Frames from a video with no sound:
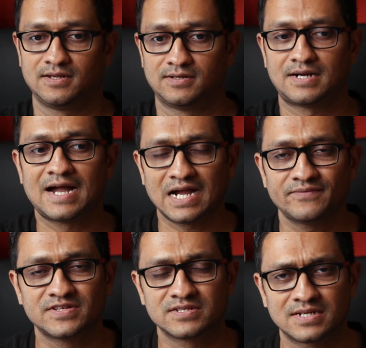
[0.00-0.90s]
uh, I
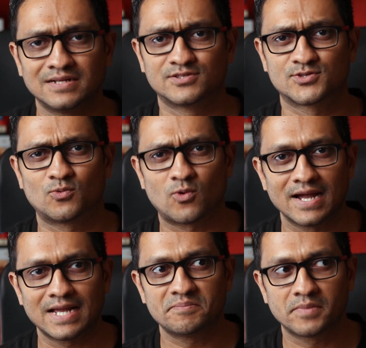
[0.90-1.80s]
have the skills, so
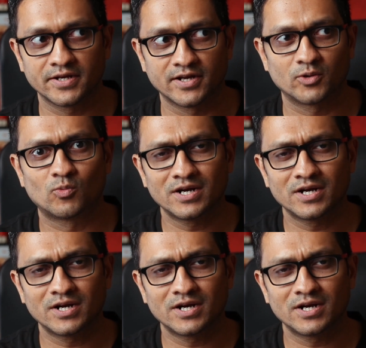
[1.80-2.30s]
why am I not?